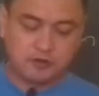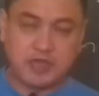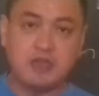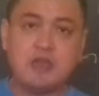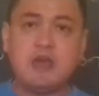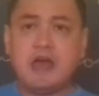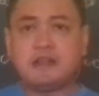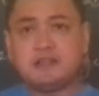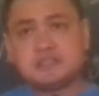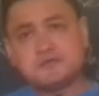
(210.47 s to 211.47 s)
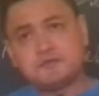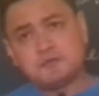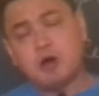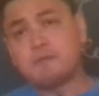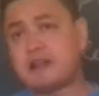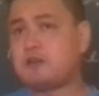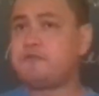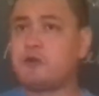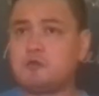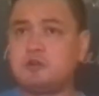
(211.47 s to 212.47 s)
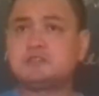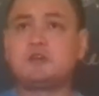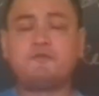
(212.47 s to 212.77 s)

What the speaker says: okay, and in this small band of followers,